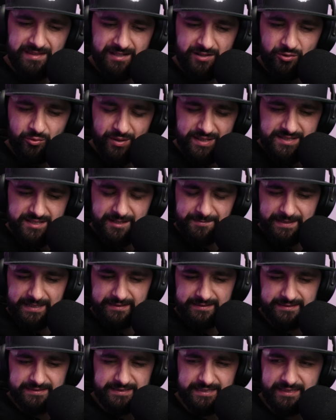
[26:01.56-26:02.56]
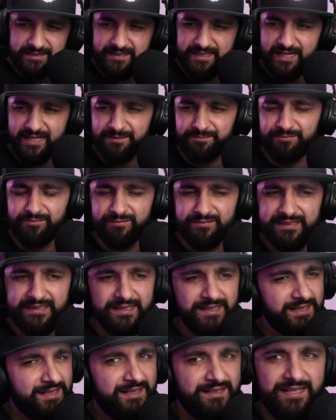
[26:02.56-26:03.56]
what's coming out this year that I'm um,
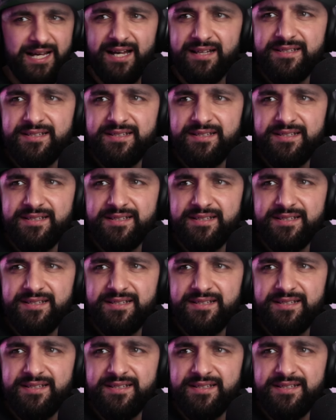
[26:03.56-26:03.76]
ah,